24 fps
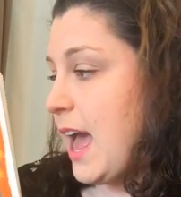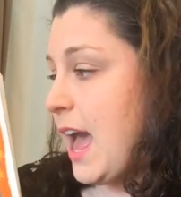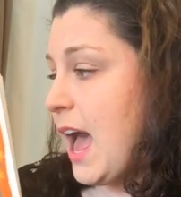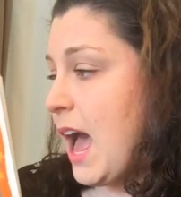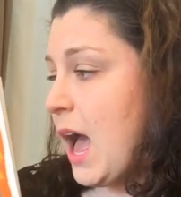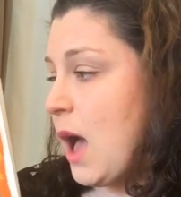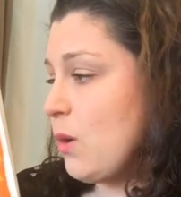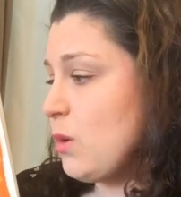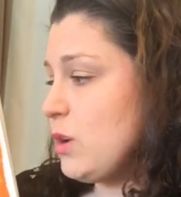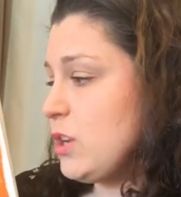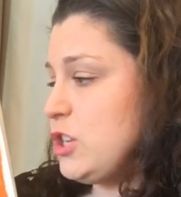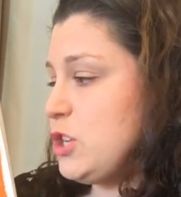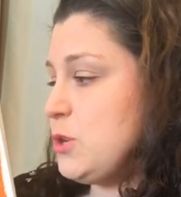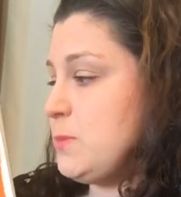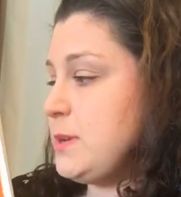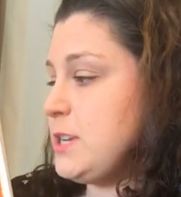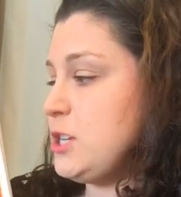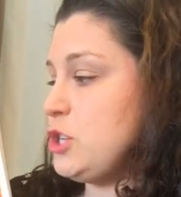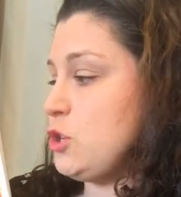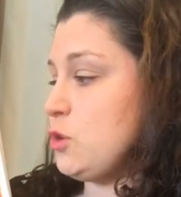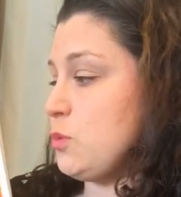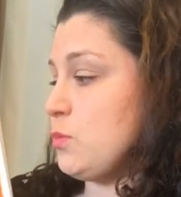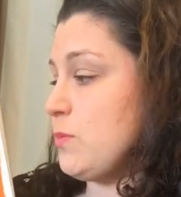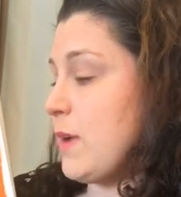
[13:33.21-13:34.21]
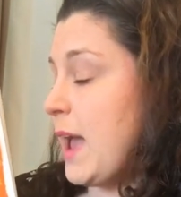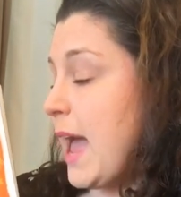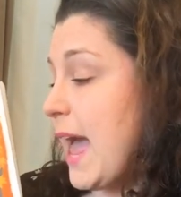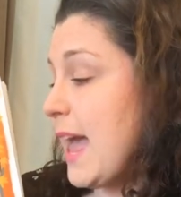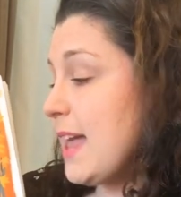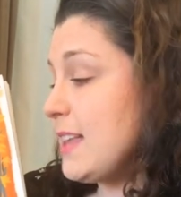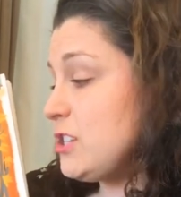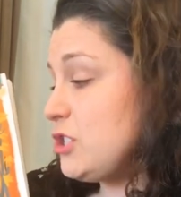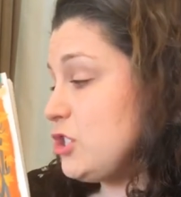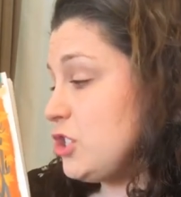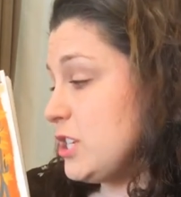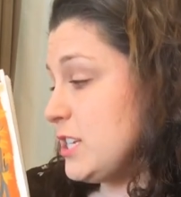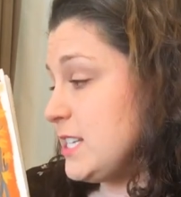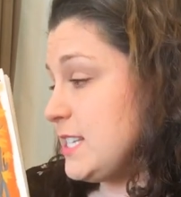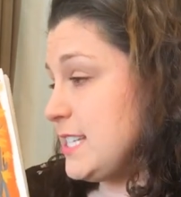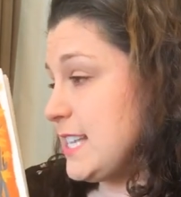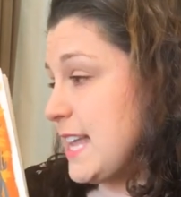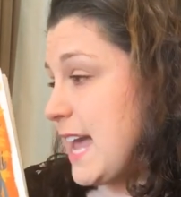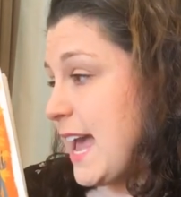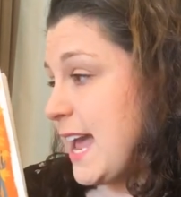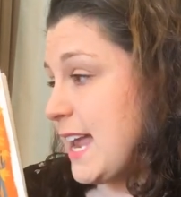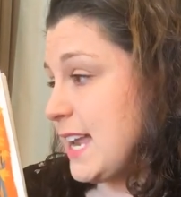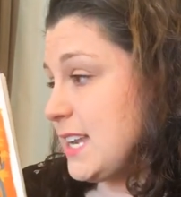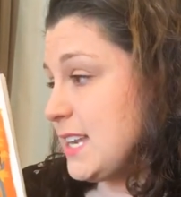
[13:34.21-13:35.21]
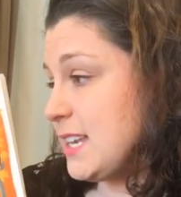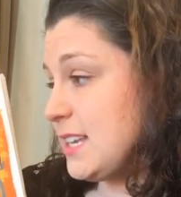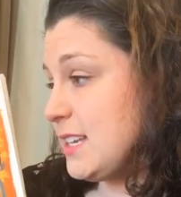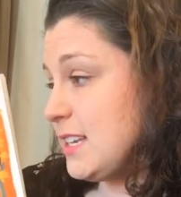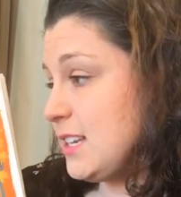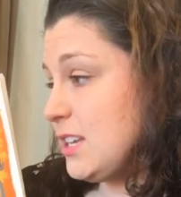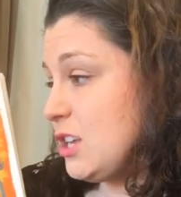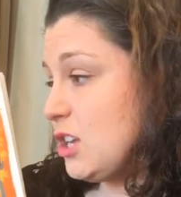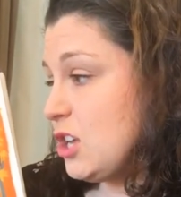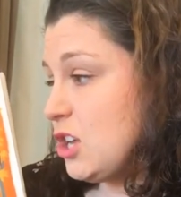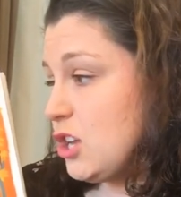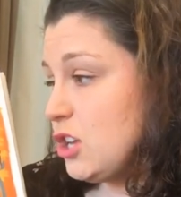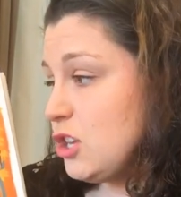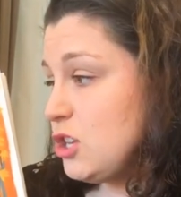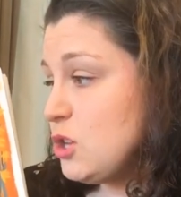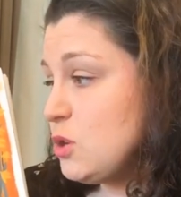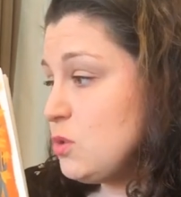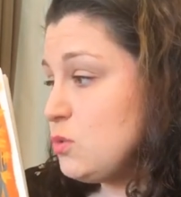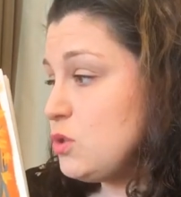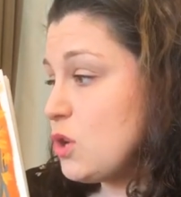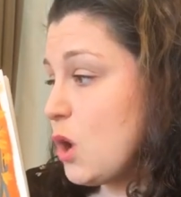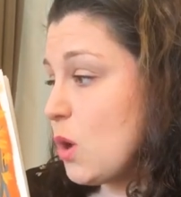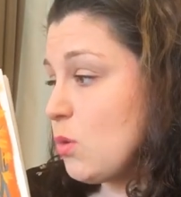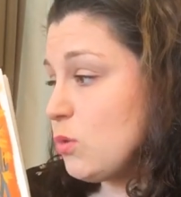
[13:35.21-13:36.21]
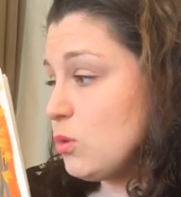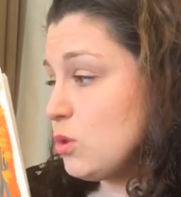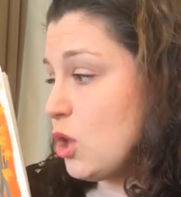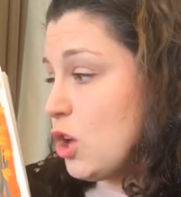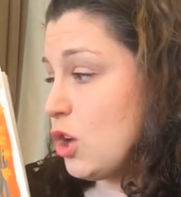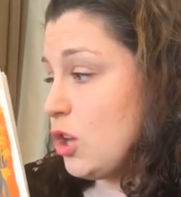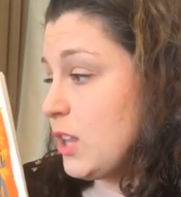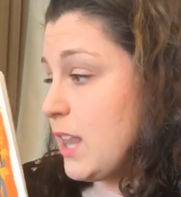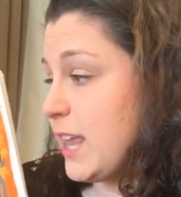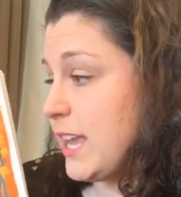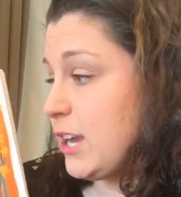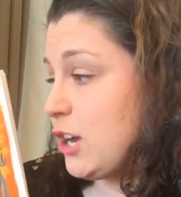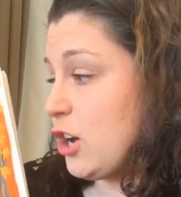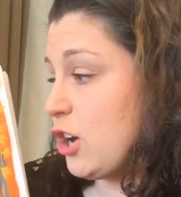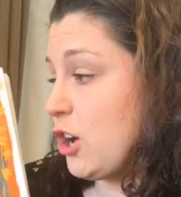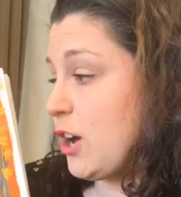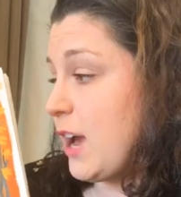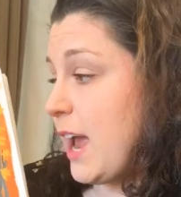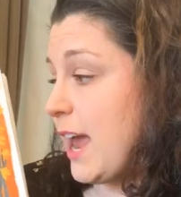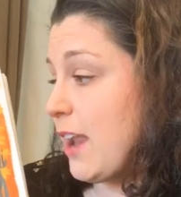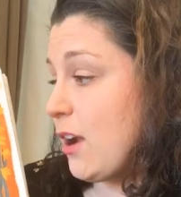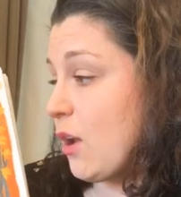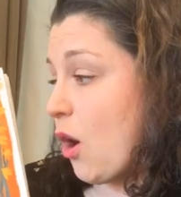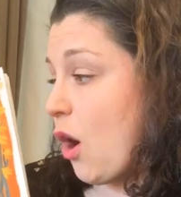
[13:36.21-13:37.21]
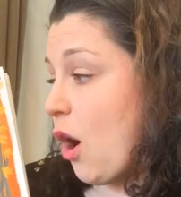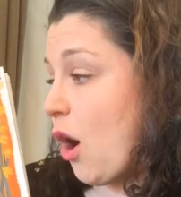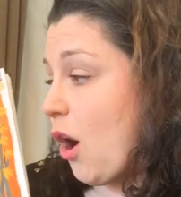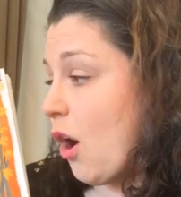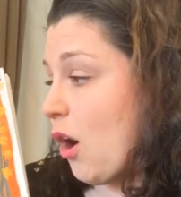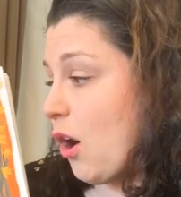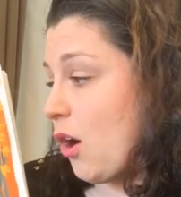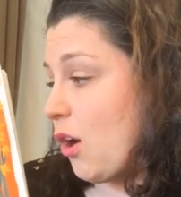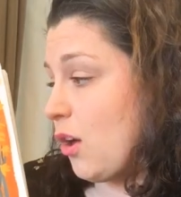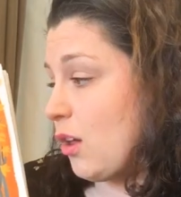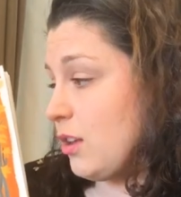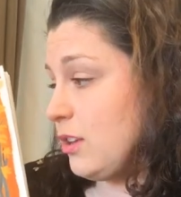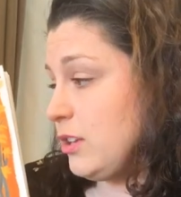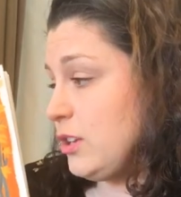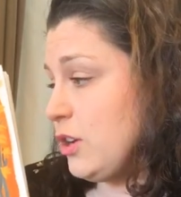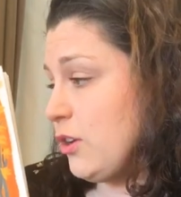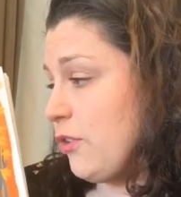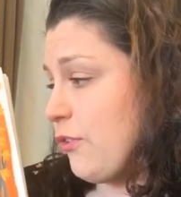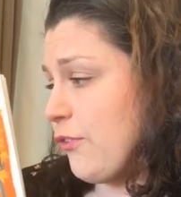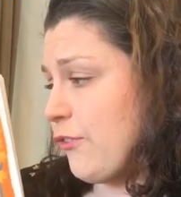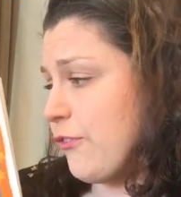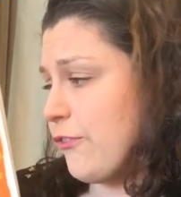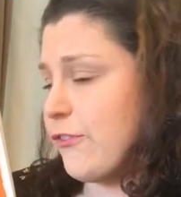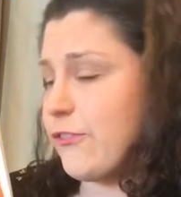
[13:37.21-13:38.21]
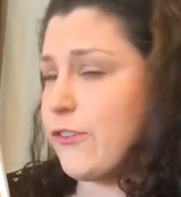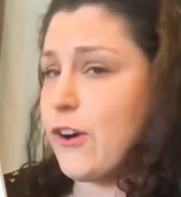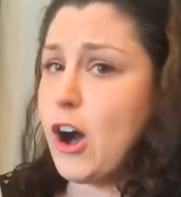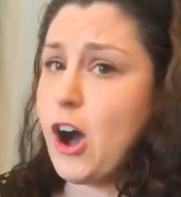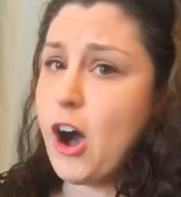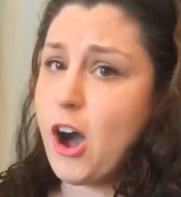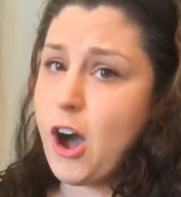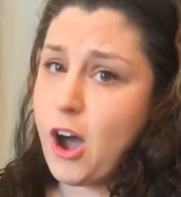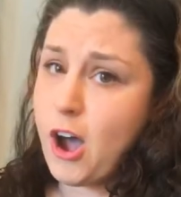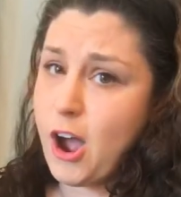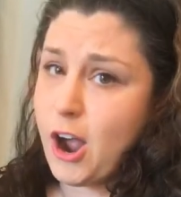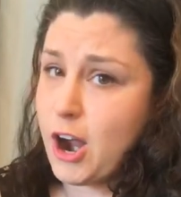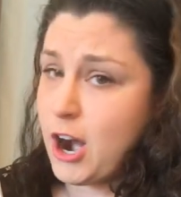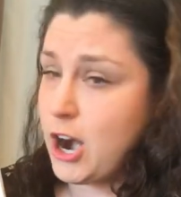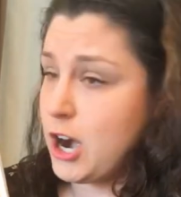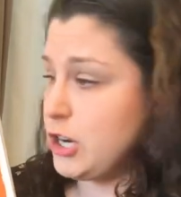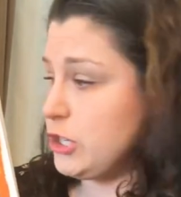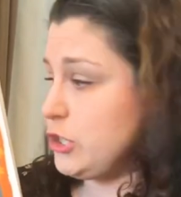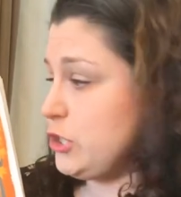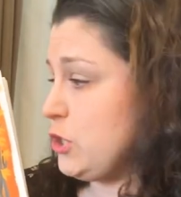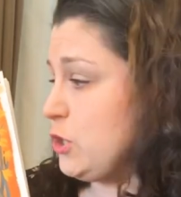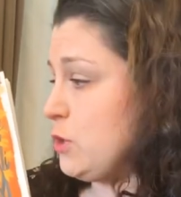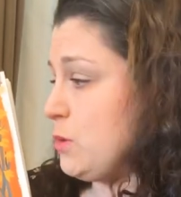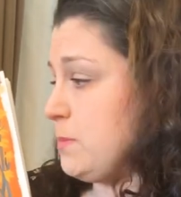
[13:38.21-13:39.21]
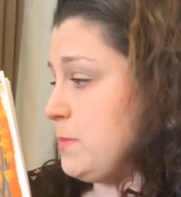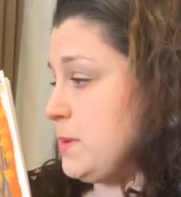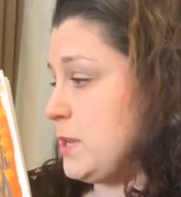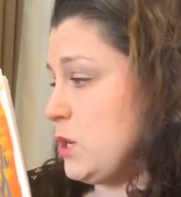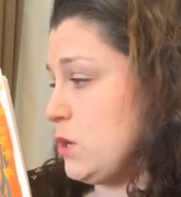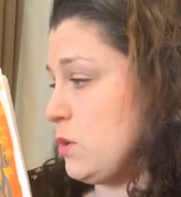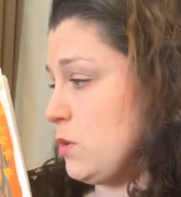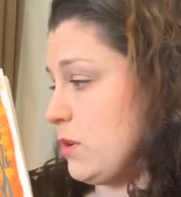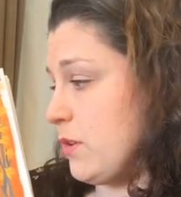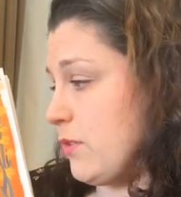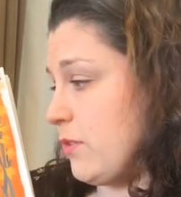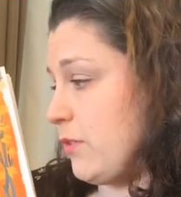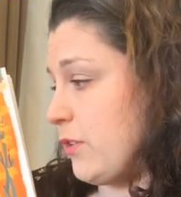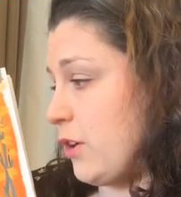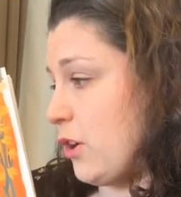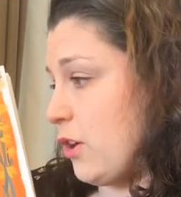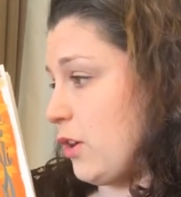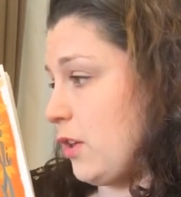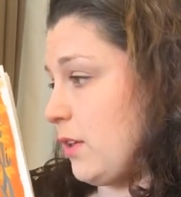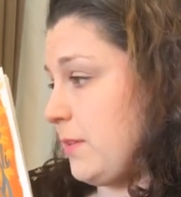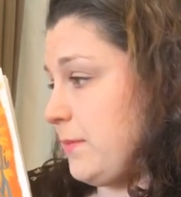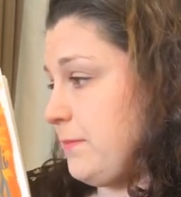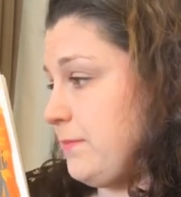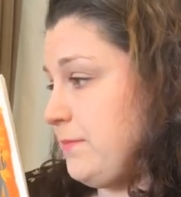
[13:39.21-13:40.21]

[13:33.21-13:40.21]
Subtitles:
"How can you be Shiraz?" she said. "You don't look like her at all. You're far too beautiful."